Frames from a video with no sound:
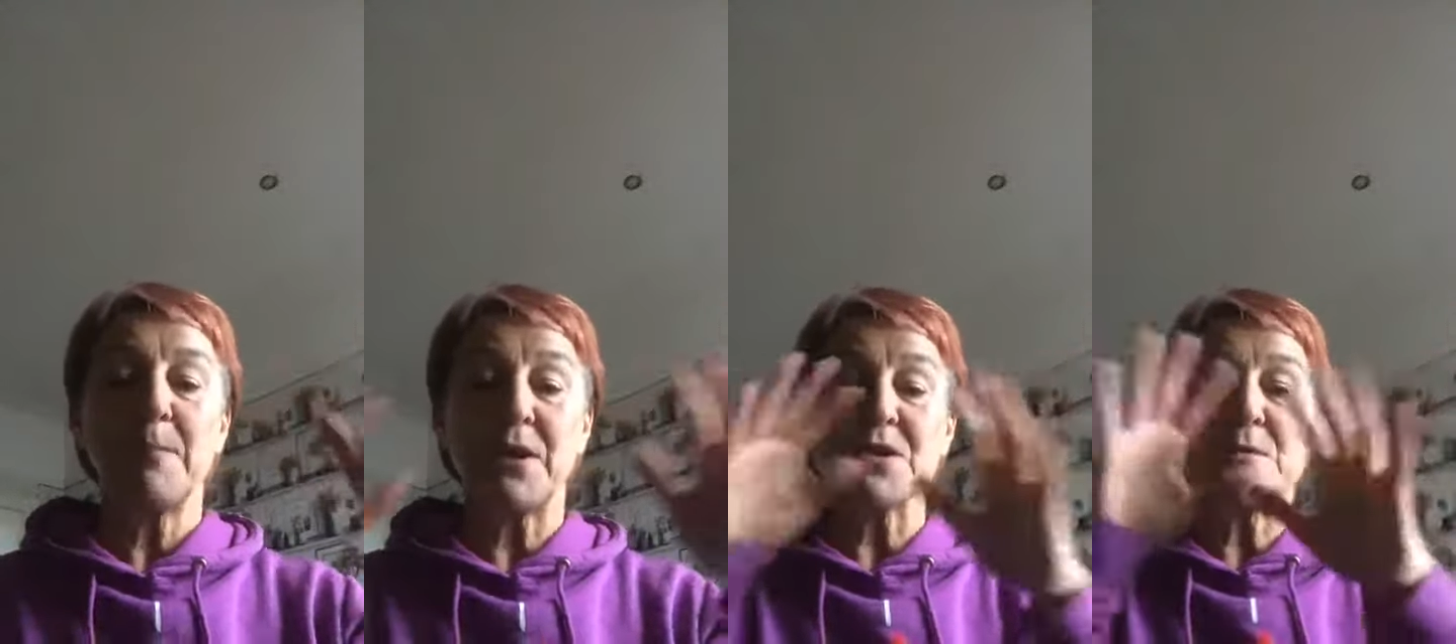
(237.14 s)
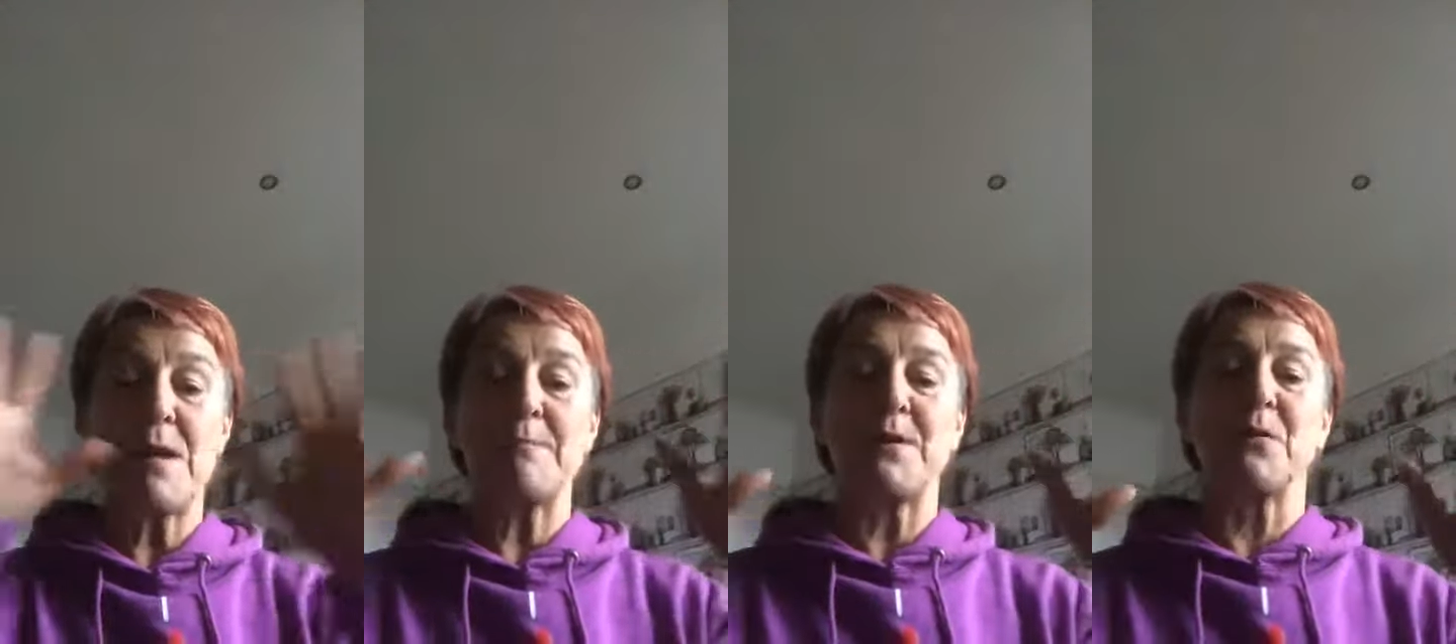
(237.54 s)
because
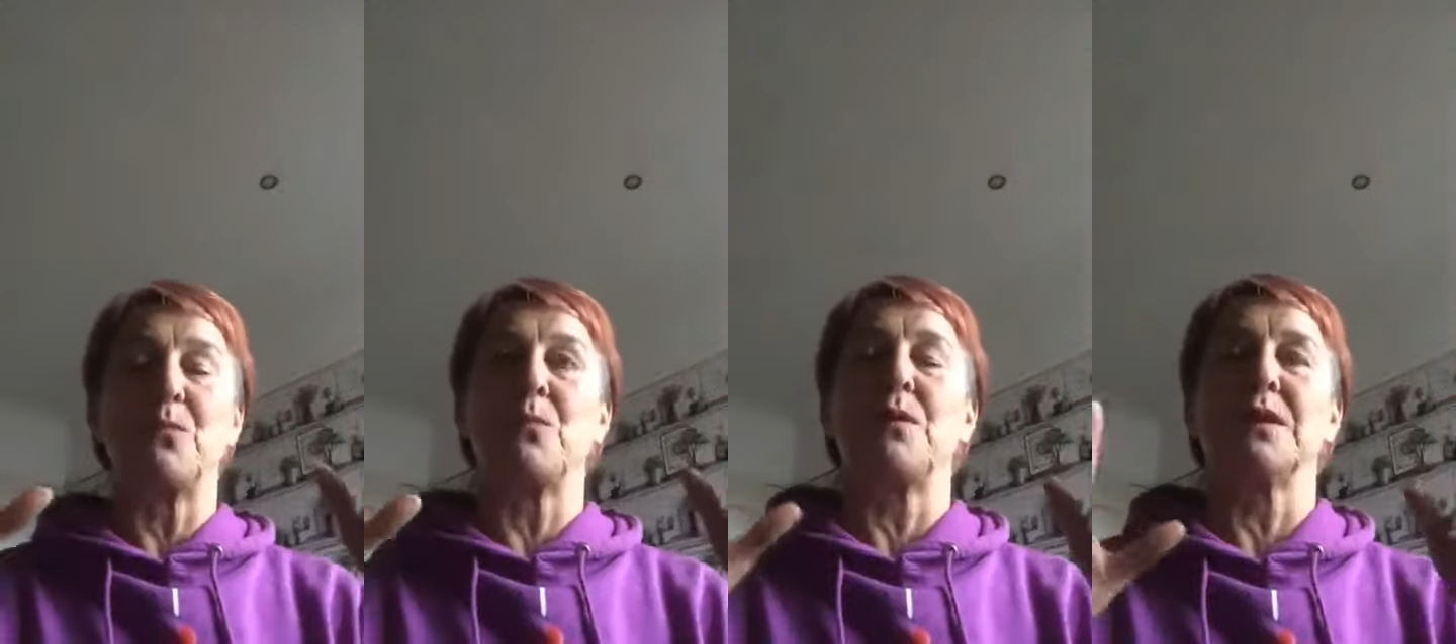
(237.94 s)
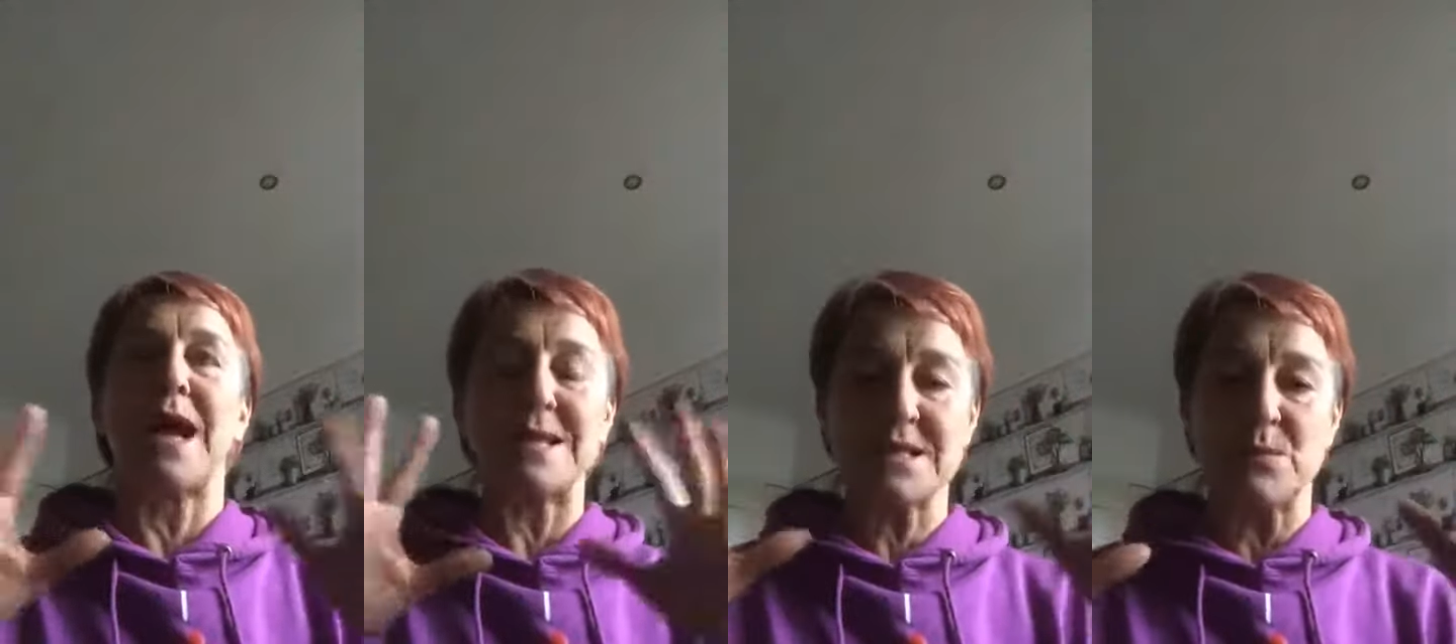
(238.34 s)
remember
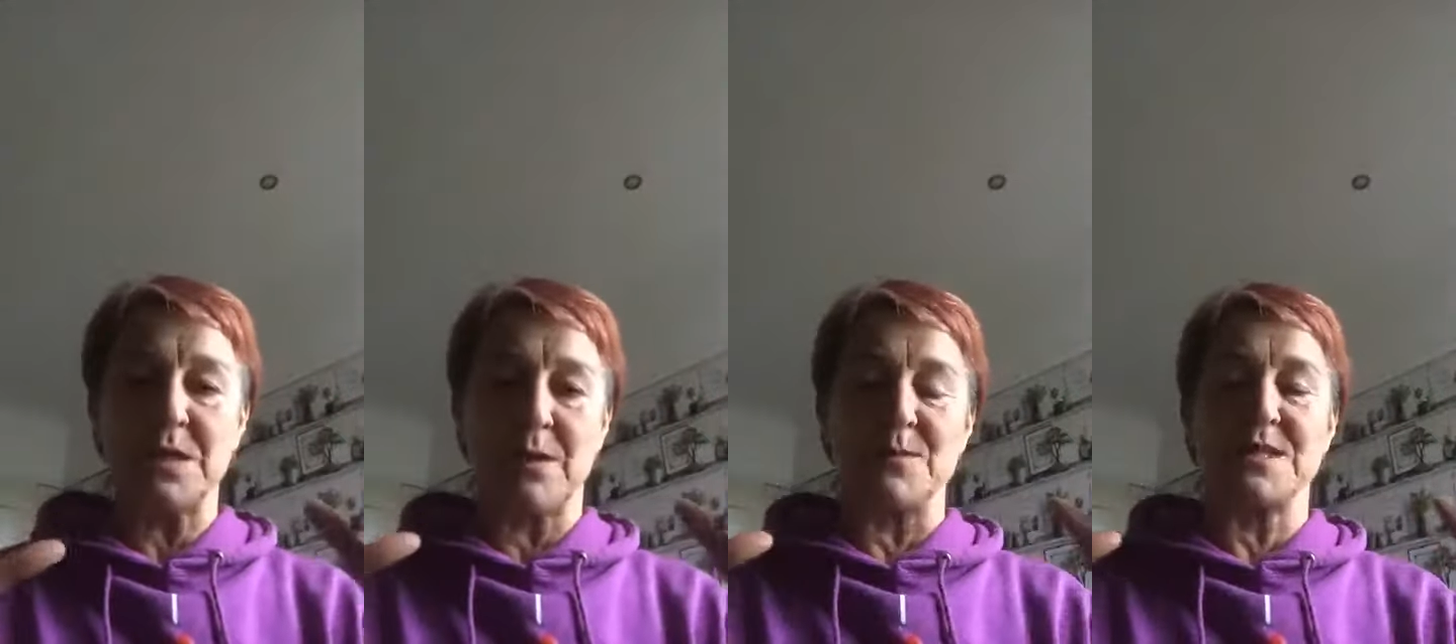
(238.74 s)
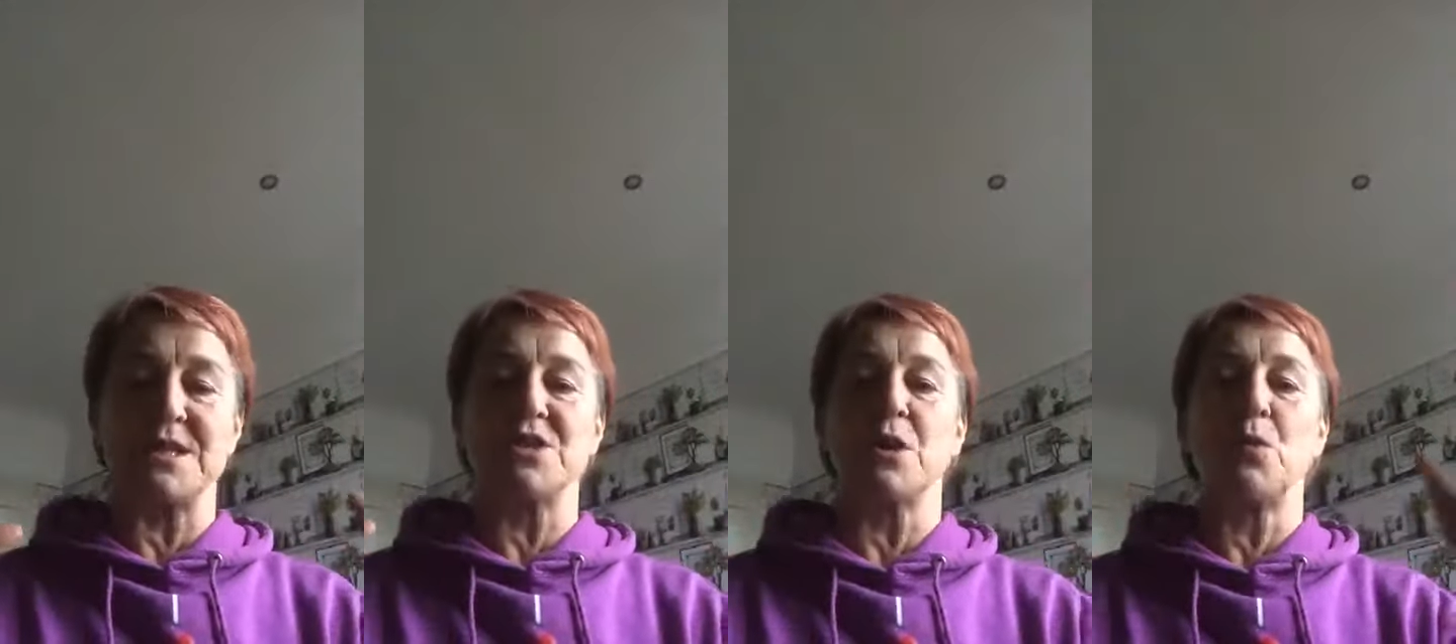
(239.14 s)
last week I was
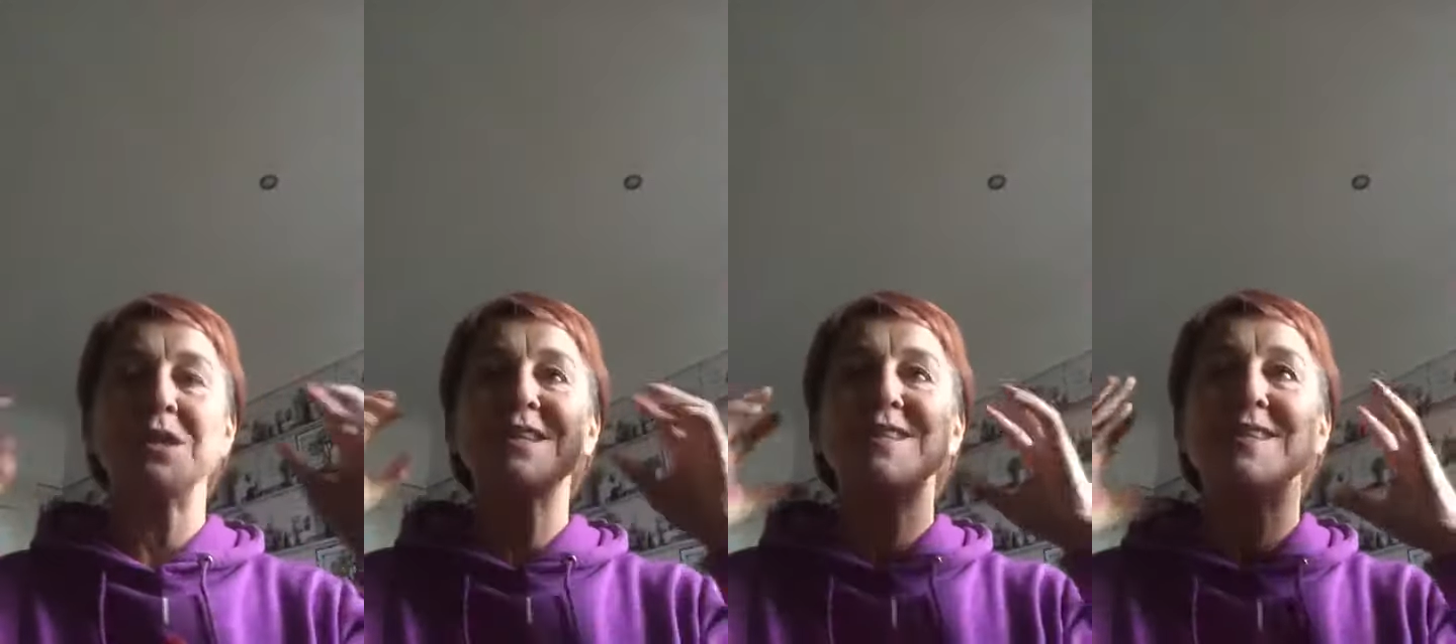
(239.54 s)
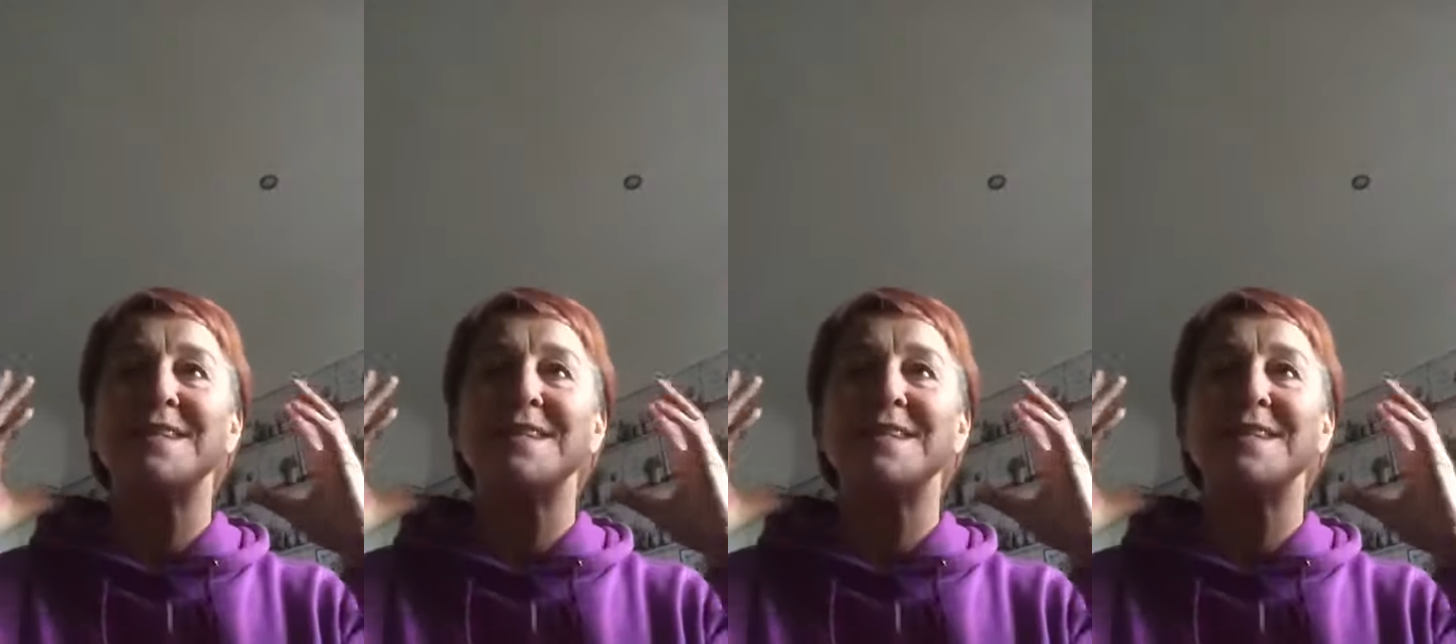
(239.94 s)
saying to you, I want you to